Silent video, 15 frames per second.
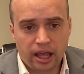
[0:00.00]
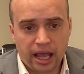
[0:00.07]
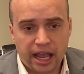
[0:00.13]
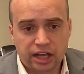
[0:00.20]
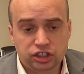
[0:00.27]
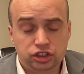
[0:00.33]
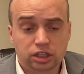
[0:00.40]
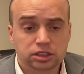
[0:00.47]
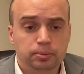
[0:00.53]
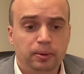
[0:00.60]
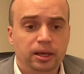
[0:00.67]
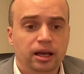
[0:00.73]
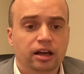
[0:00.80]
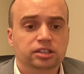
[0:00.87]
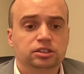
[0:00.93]
And just
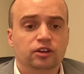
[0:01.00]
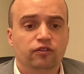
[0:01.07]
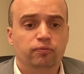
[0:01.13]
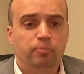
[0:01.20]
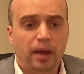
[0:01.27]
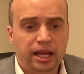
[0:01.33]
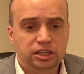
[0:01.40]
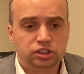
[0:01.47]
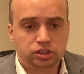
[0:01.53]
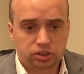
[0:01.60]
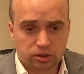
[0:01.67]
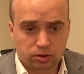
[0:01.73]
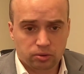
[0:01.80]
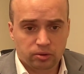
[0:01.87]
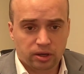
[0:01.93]
because you've been
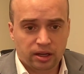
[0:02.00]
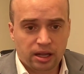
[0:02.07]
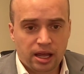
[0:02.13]
sued